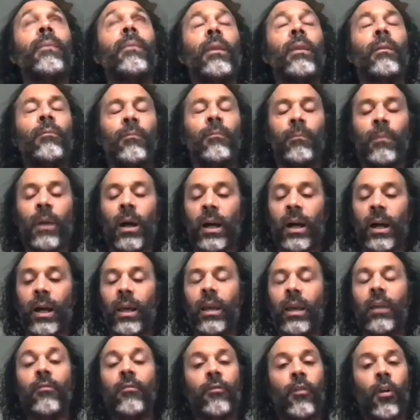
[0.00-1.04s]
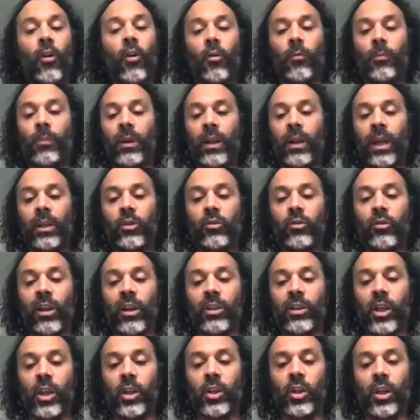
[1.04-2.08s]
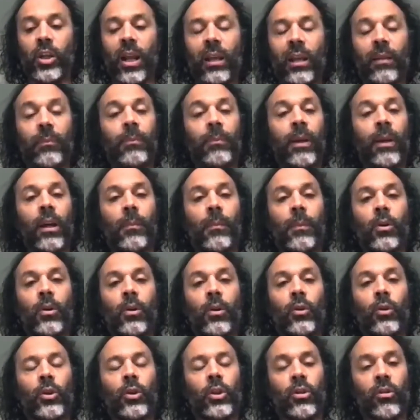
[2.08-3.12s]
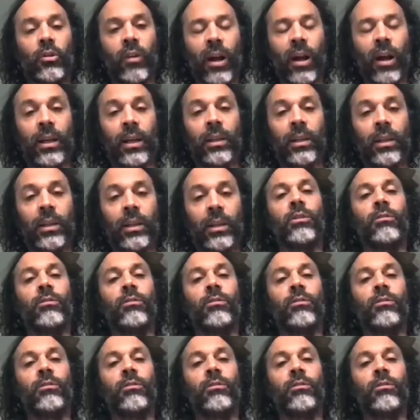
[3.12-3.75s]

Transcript: my involvement in transition and permaculture as